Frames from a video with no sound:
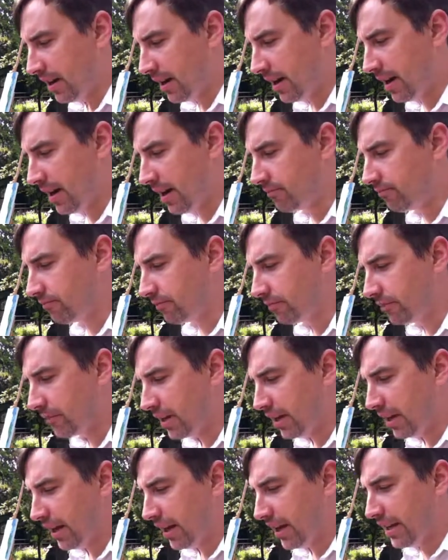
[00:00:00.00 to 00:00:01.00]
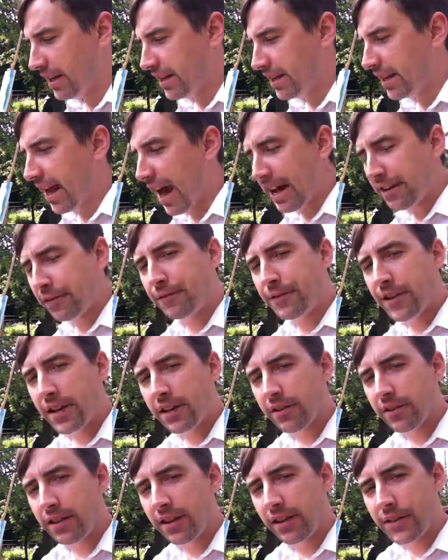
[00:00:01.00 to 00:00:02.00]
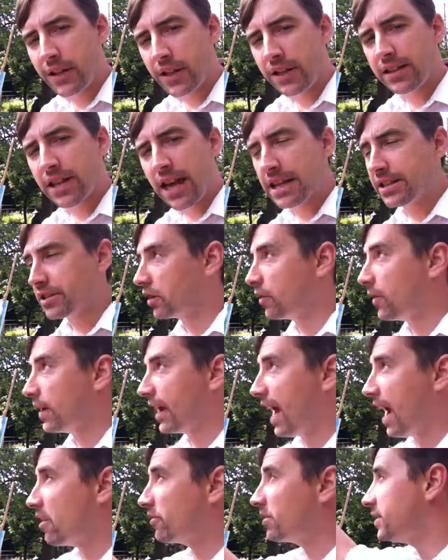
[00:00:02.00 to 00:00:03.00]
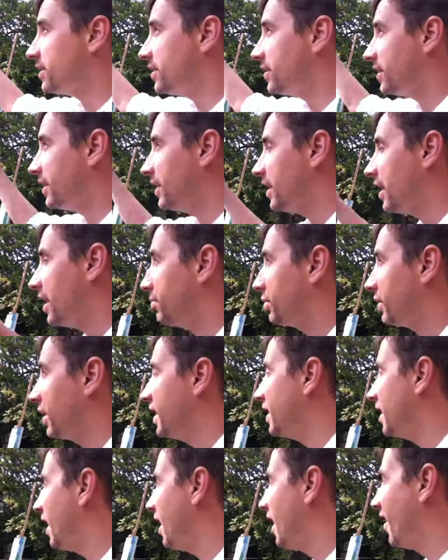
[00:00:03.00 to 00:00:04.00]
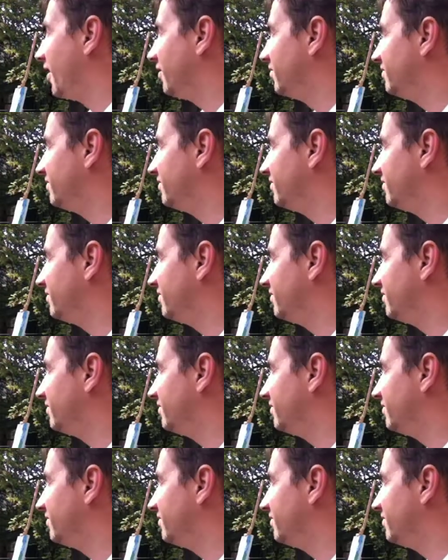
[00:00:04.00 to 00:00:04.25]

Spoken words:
You got to figure that if these guys are going out into the plein air,